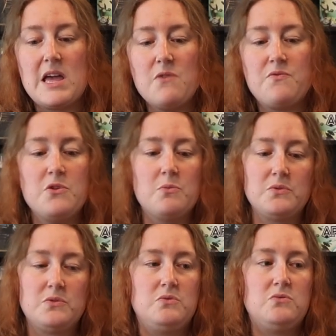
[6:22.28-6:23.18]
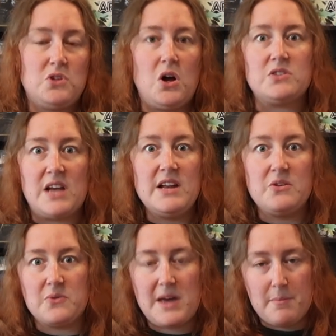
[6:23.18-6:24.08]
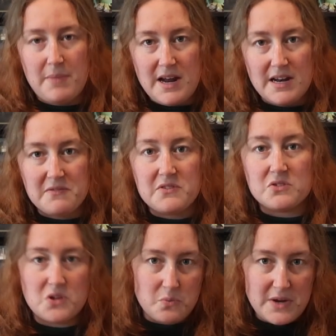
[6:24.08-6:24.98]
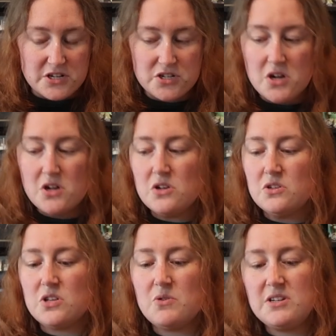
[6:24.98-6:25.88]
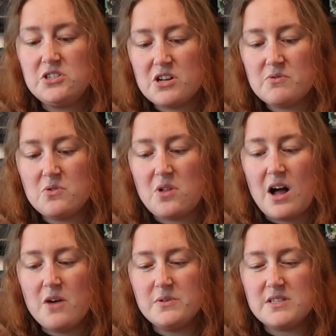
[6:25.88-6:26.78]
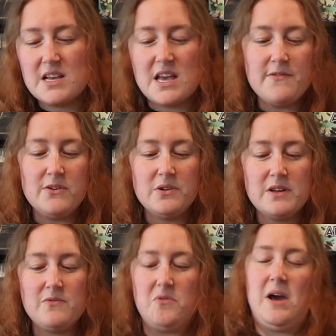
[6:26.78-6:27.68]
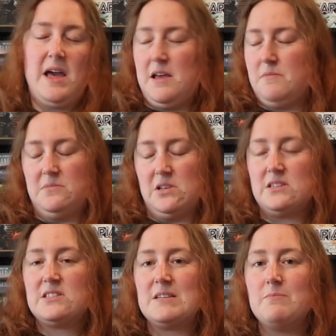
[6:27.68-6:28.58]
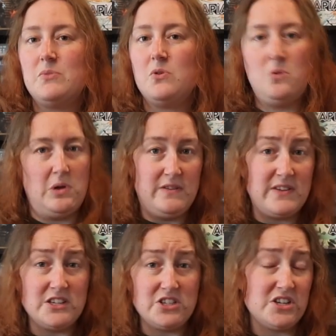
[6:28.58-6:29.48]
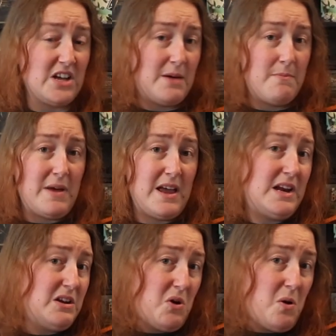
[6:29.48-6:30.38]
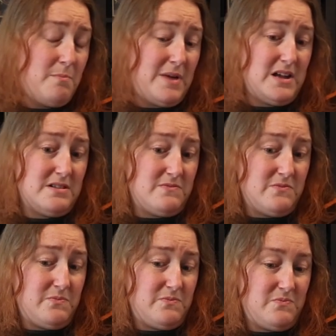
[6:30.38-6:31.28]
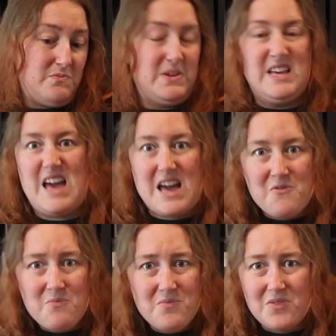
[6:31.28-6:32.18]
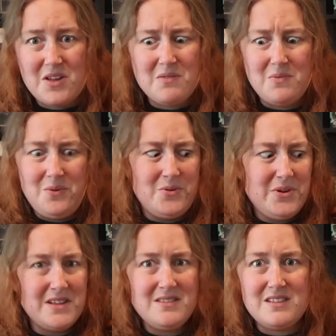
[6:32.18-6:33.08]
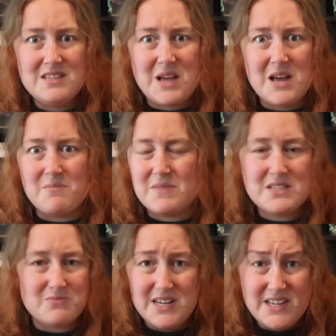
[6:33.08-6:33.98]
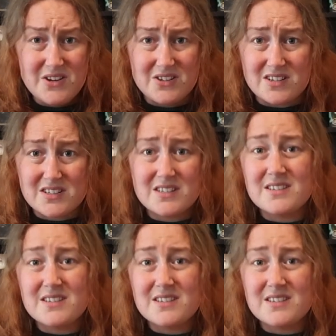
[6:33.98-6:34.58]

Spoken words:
if you want to start a new campaign, if you so wish. So in general, I would say if you're looking for a simple adventure campaign combat game, then look into this game. It's really good.